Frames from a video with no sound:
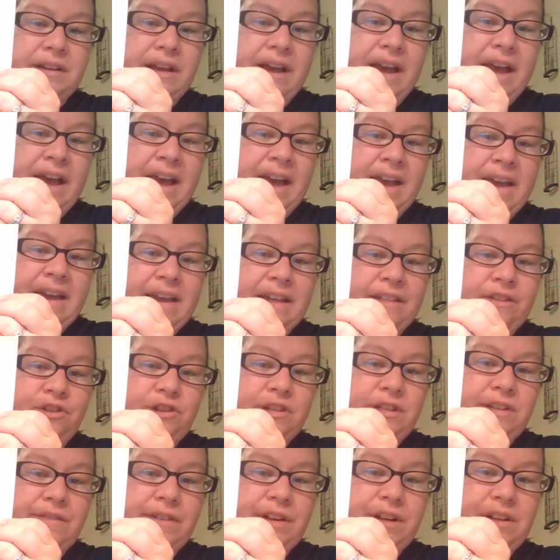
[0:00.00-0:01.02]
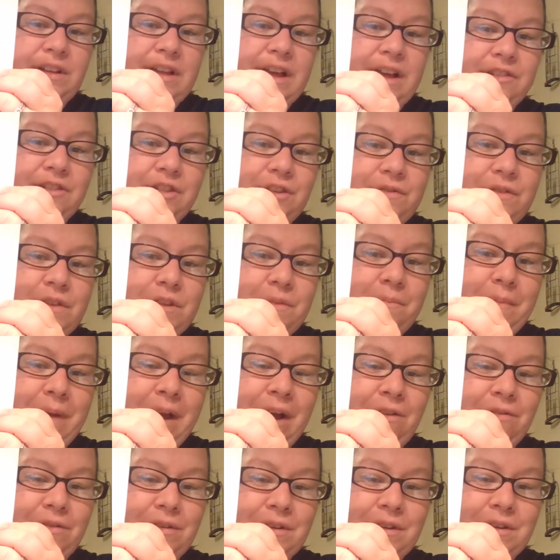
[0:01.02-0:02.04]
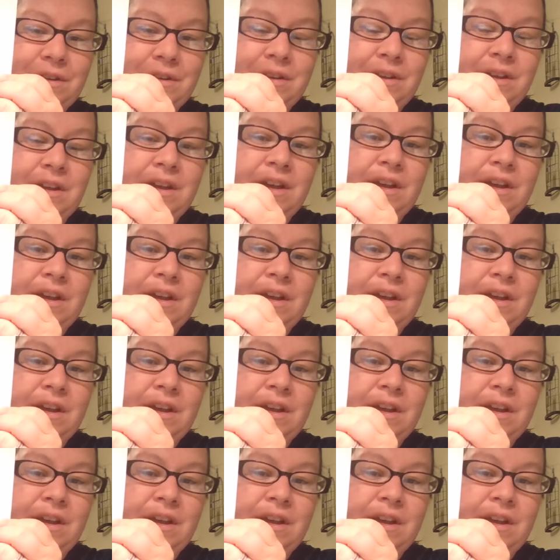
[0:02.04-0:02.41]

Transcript: Okay, and there's even clouds over the mountain.